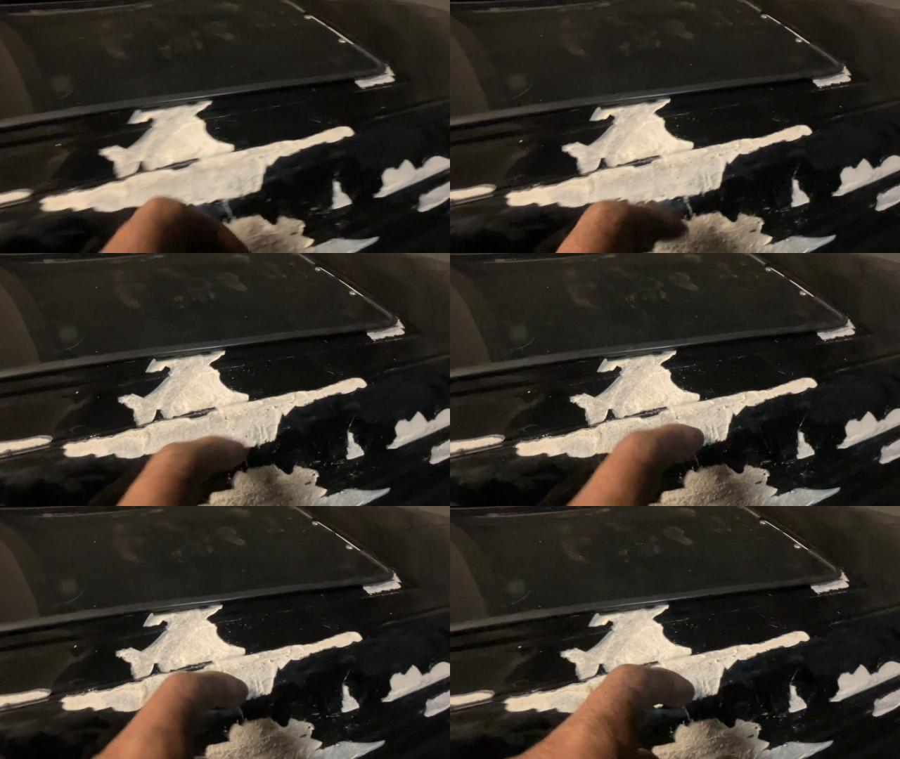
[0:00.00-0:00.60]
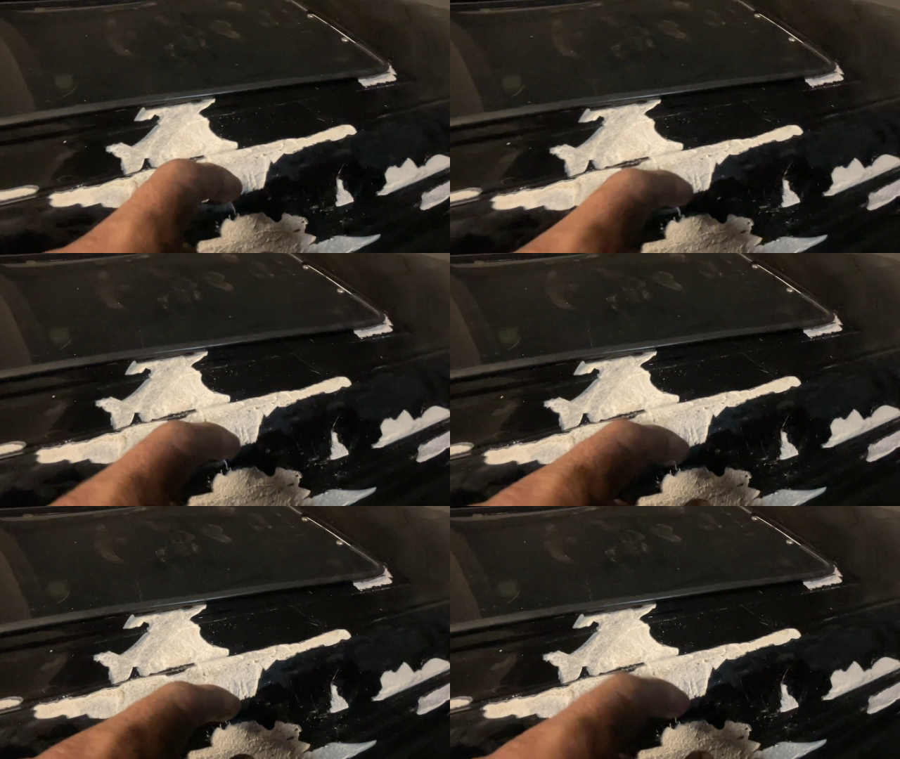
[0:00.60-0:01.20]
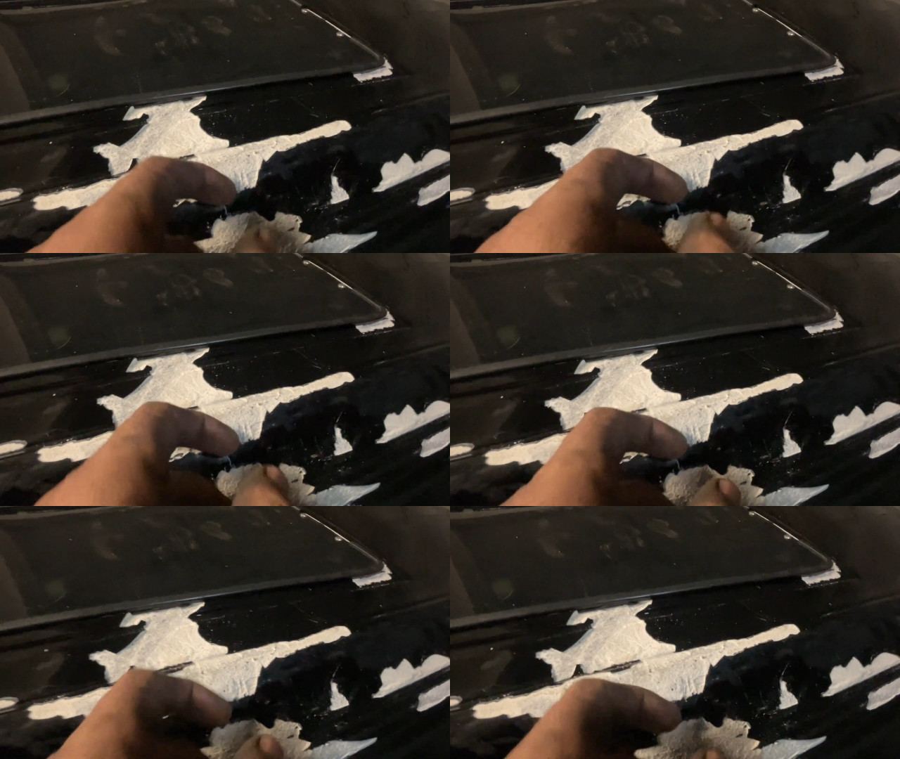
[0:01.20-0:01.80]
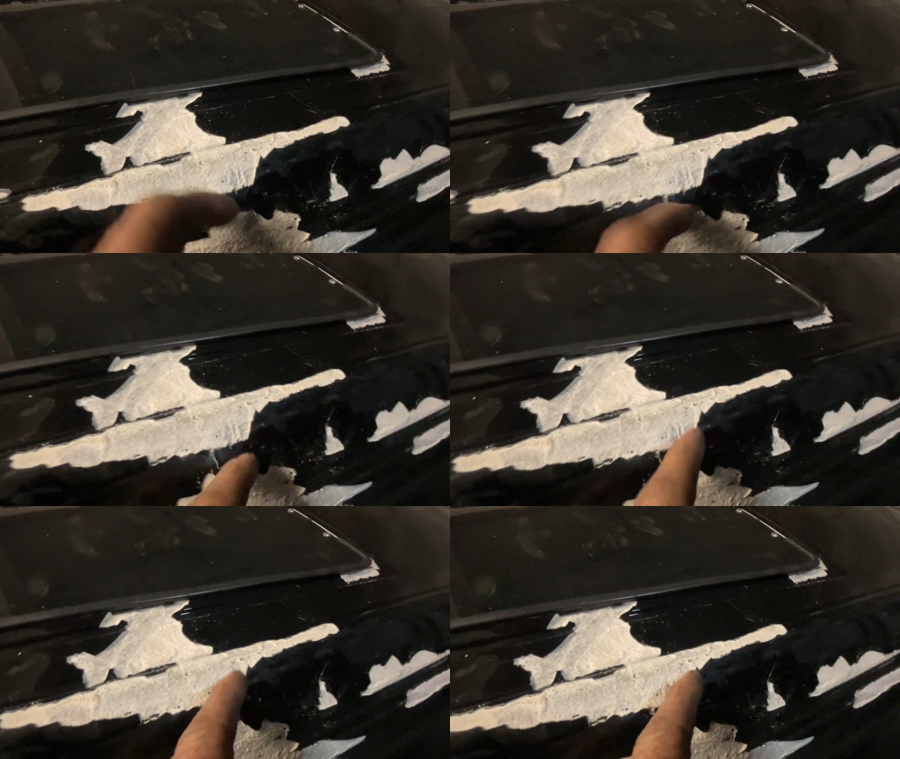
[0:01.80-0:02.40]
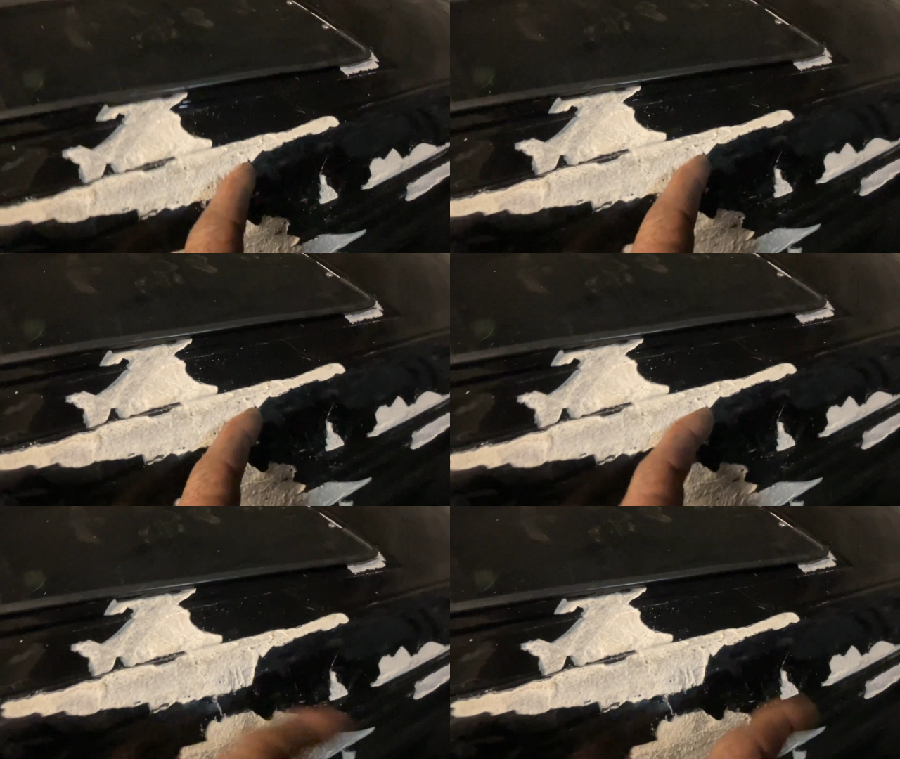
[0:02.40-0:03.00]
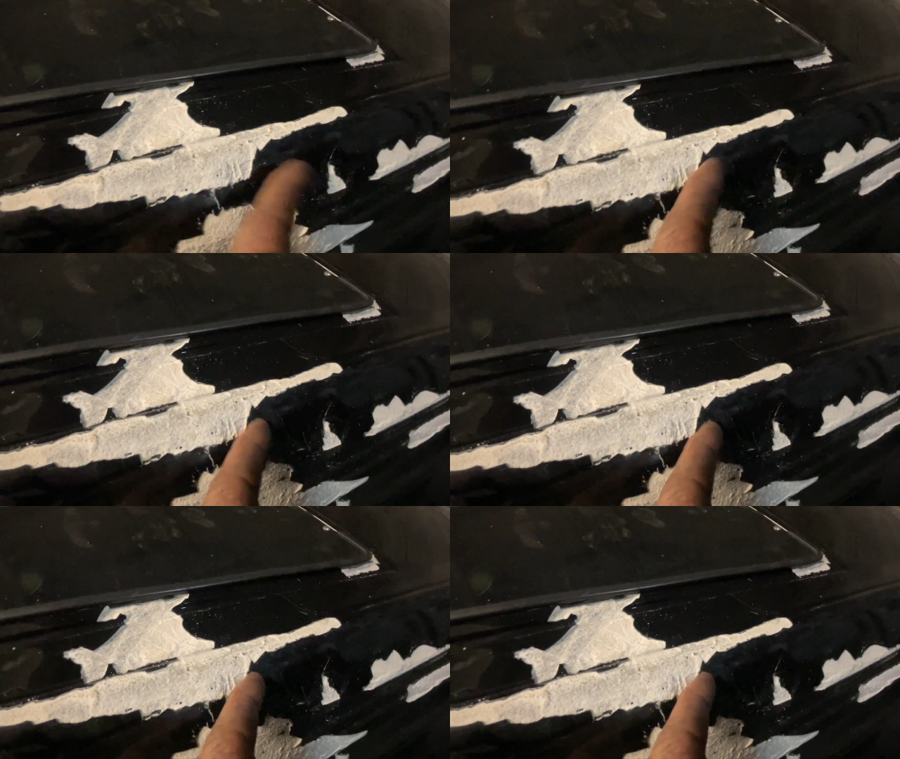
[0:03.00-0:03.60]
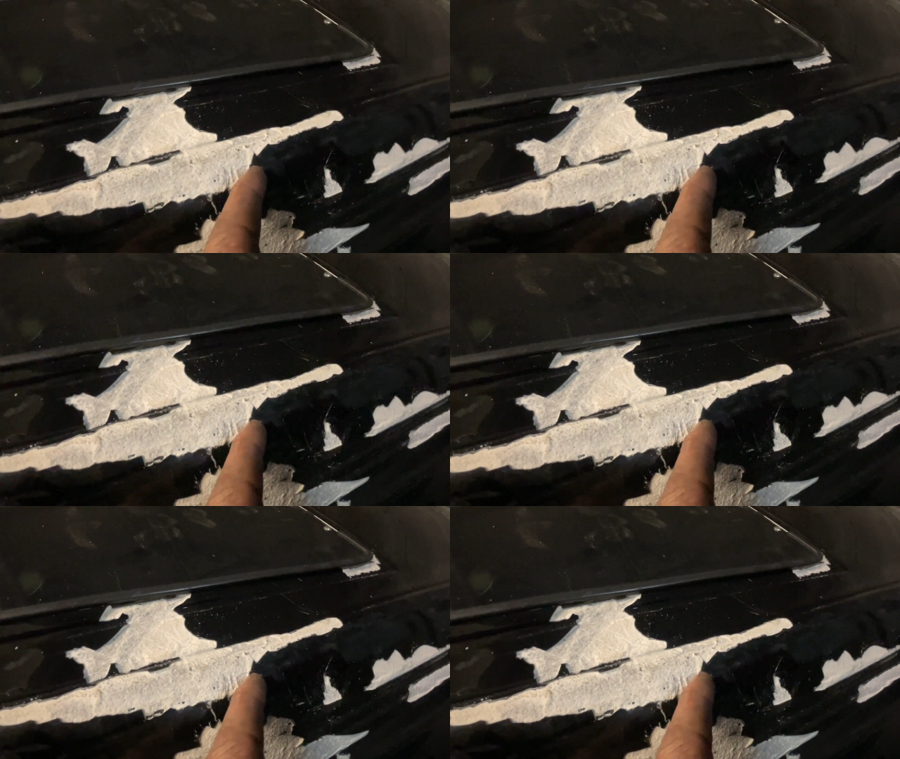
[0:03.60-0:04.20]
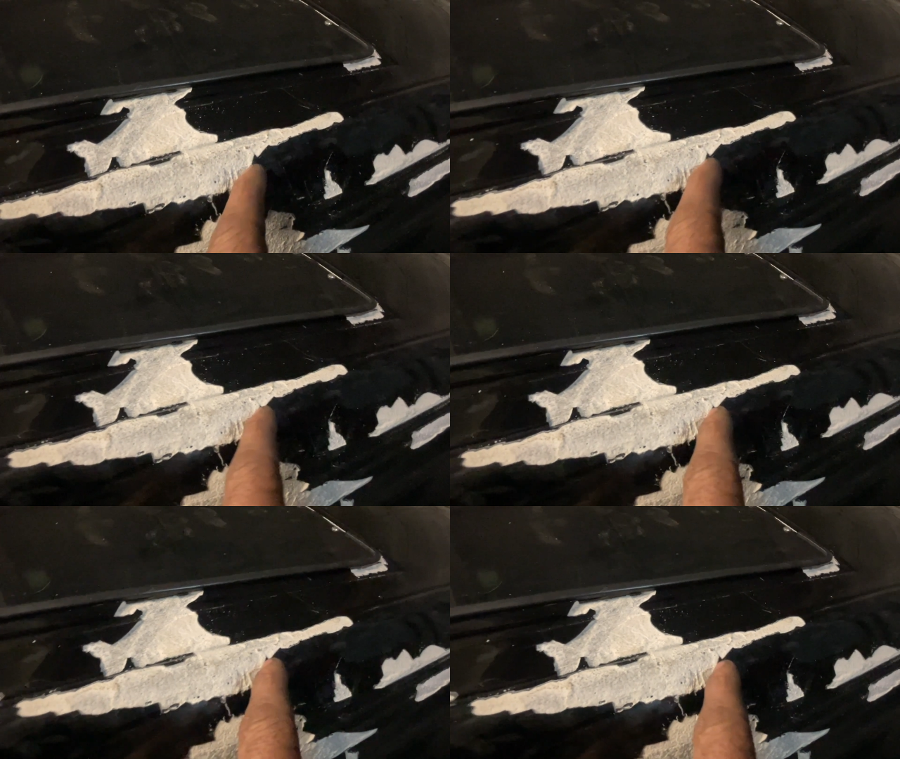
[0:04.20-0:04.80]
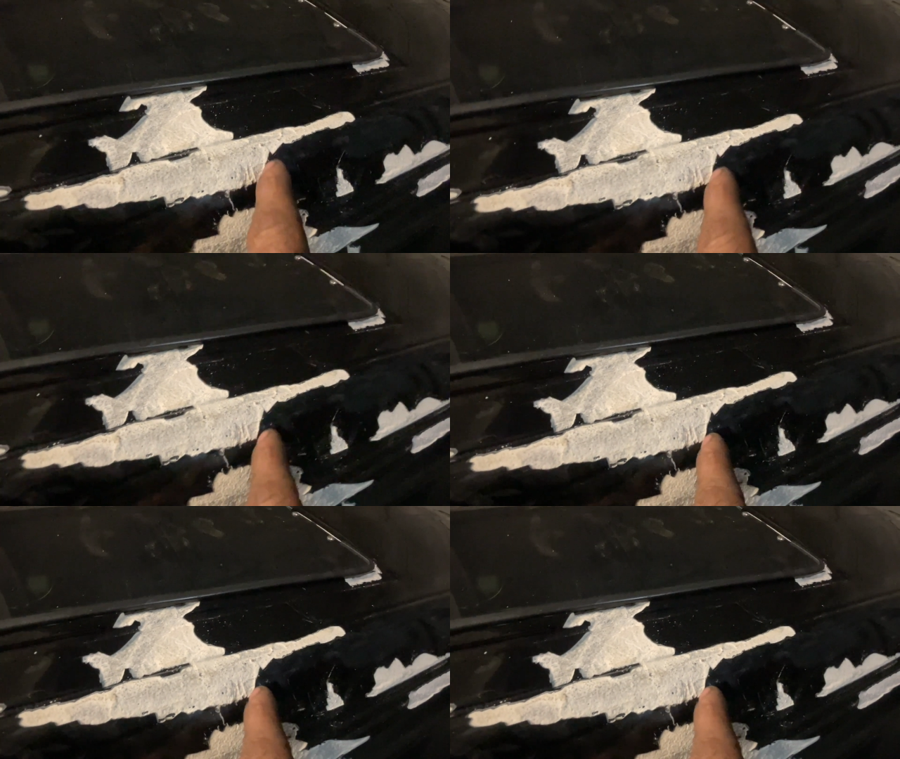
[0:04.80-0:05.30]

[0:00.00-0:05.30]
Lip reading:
Nobody's mouth can be seen.